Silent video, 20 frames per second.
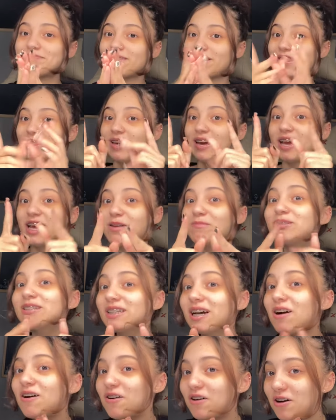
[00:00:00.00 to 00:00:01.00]
the
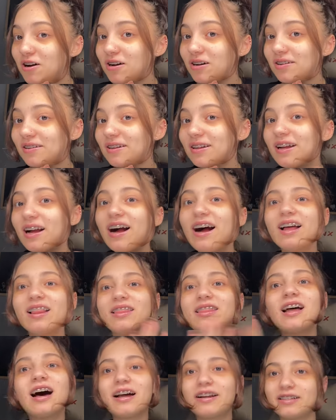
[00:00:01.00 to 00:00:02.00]
Amazon haul, a
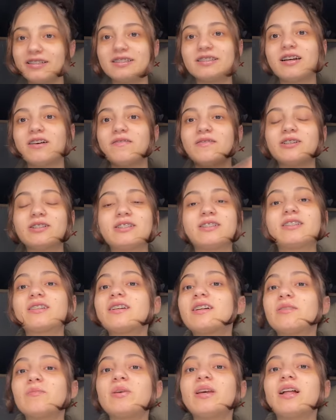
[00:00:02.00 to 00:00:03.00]
lot of stuff. There's
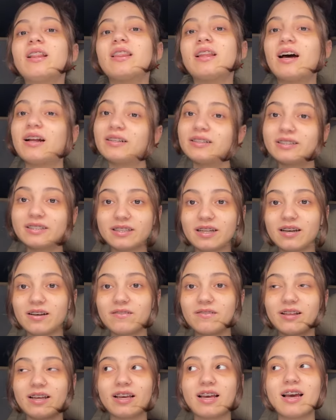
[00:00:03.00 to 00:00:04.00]
gonna be a lot of stuff.
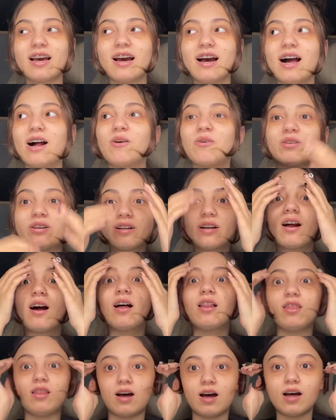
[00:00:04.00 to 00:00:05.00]
Like I ordered a
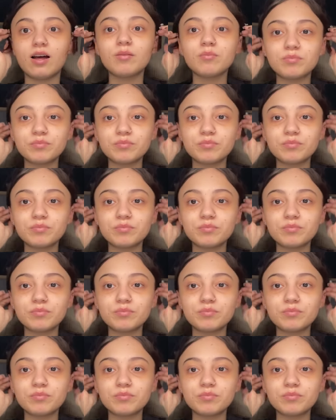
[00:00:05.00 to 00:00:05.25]
lot.